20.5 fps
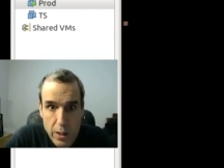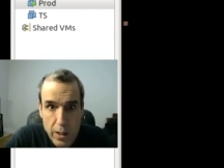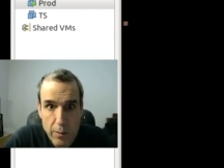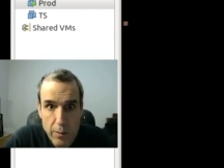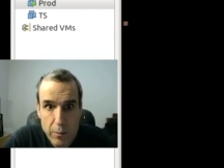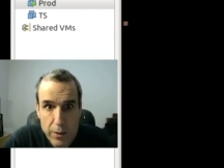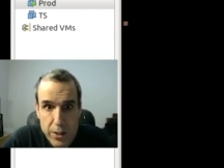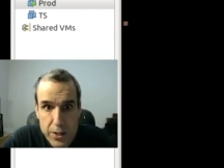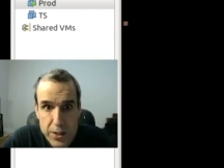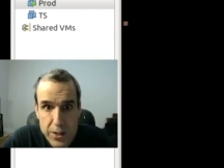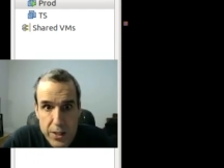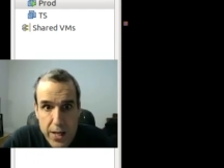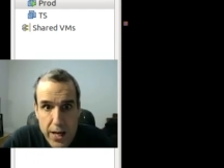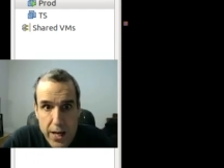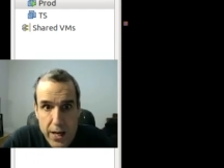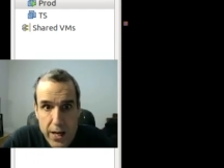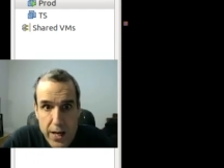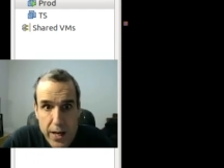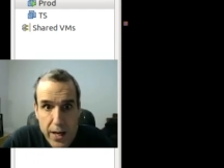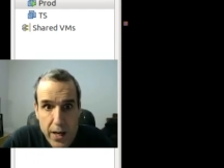we just
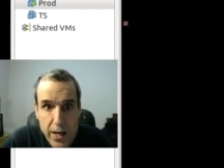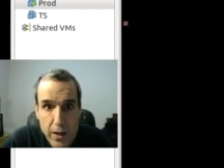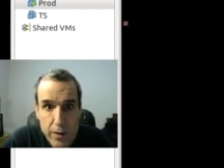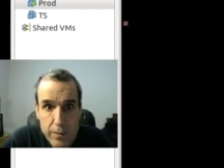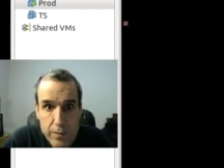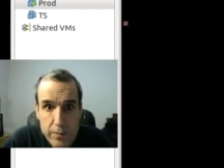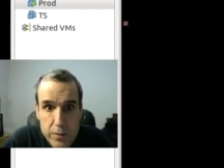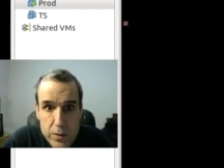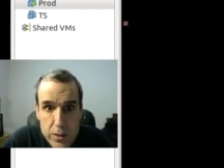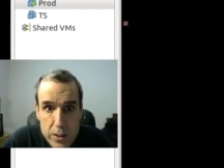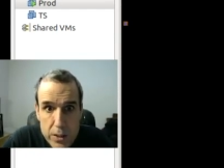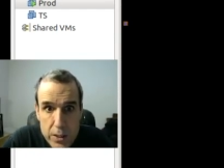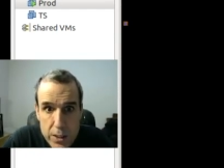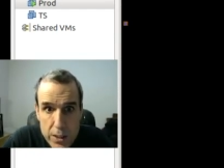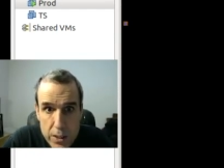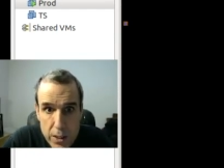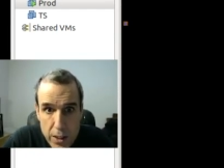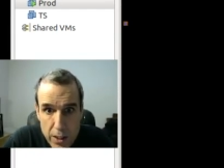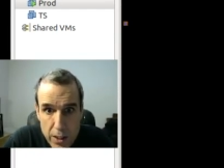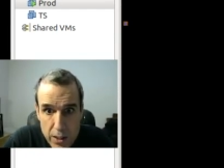had a
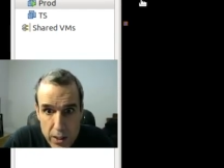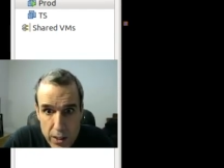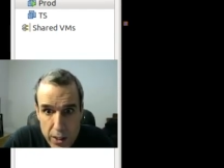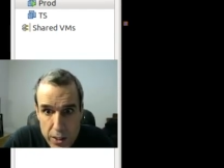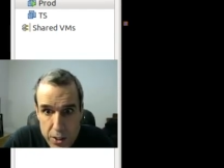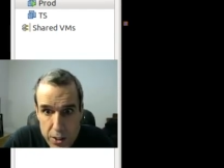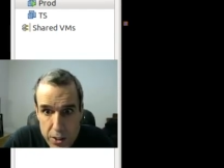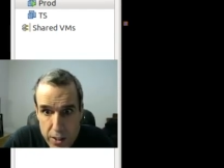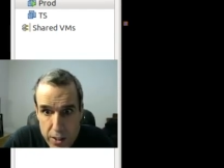glitch.